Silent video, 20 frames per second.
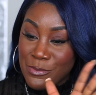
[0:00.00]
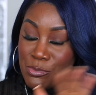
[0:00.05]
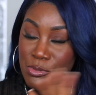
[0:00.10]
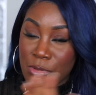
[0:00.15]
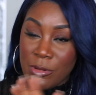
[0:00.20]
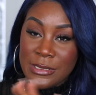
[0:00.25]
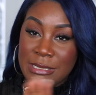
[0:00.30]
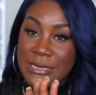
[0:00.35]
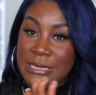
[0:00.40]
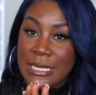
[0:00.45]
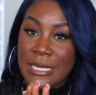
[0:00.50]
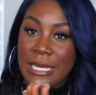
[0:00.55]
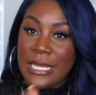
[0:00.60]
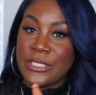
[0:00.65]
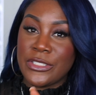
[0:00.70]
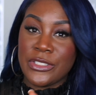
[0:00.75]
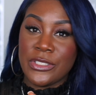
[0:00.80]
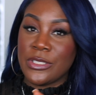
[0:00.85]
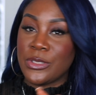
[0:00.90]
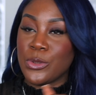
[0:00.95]
Bronzing
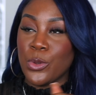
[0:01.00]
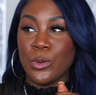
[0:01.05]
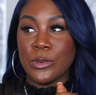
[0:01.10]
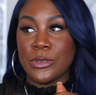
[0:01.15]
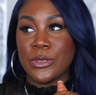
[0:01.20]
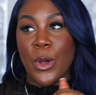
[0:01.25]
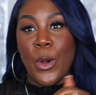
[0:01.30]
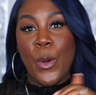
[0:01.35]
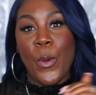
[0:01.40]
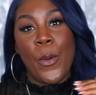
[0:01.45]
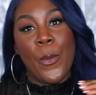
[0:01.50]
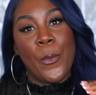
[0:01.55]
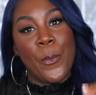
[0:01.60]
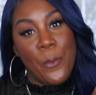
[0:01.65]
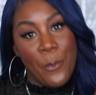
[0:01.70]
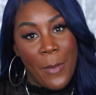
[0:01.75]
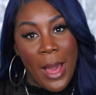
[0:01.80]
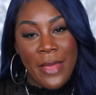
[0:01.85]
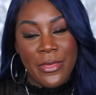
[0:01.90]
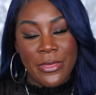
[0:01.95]
is just also
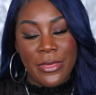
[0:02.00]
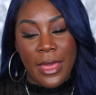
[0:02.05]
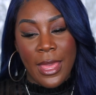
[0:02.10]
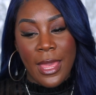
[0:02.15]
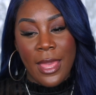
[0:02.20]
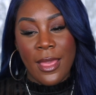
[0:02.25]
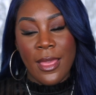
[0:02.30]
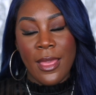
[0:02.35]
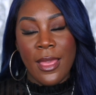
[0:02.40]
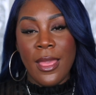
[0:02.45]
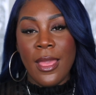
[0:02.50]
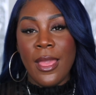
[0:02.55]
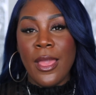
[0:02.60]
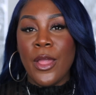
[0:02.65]
my thing.